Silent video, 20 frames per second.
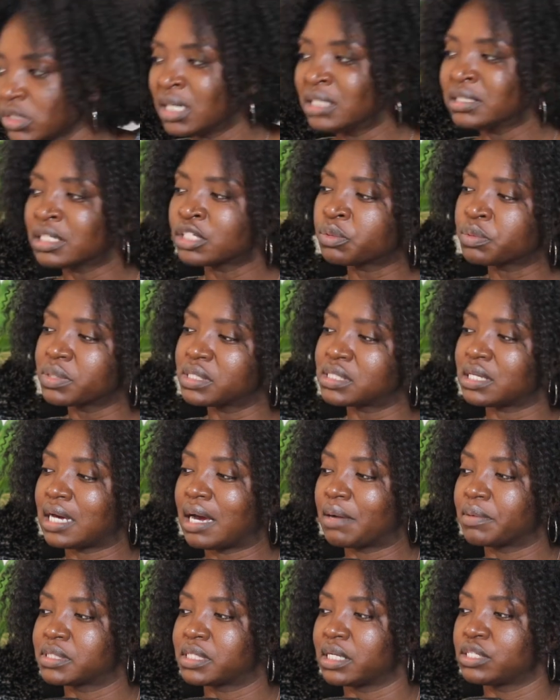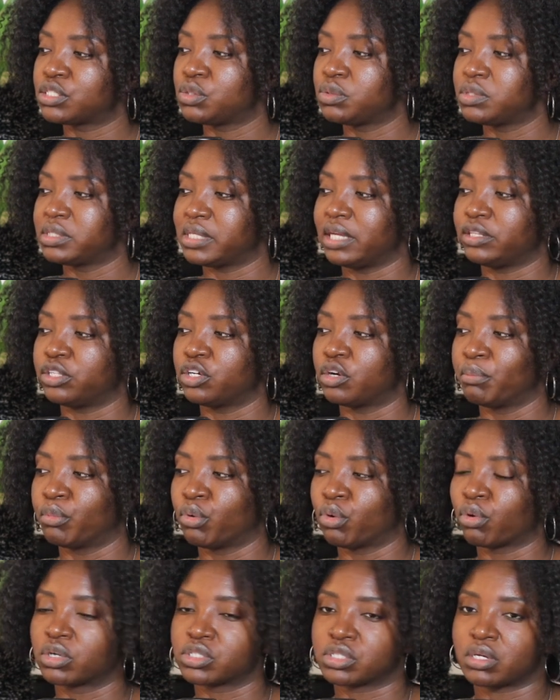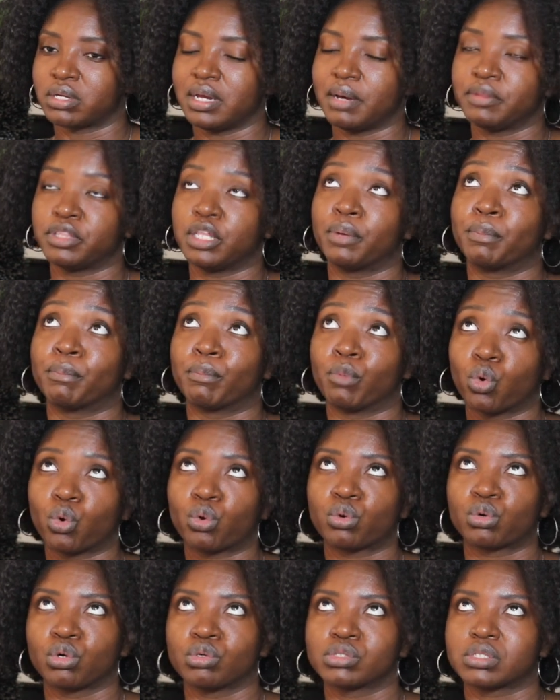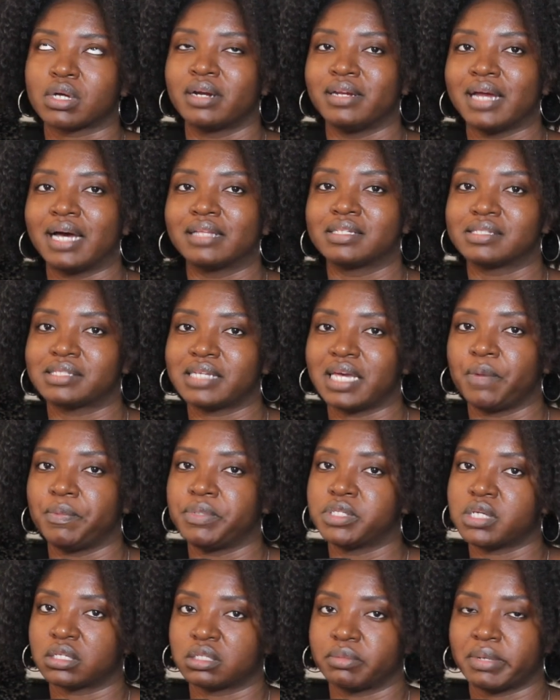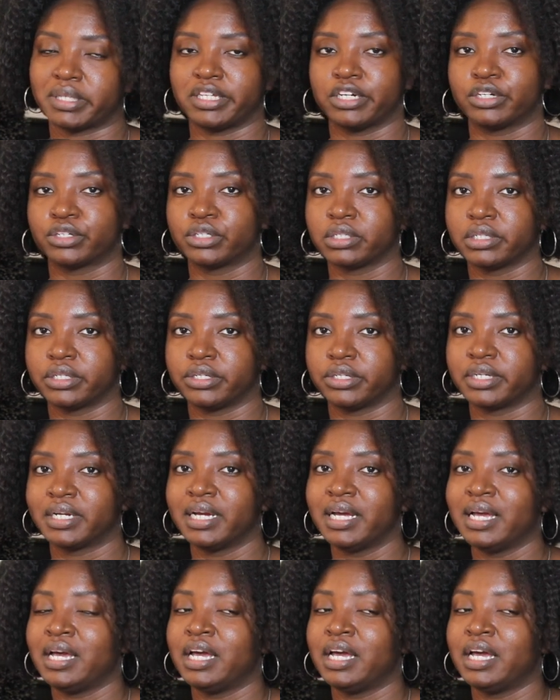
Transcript: Another one I would say too is that their morals on their morals are not the same. We talked about that earlier.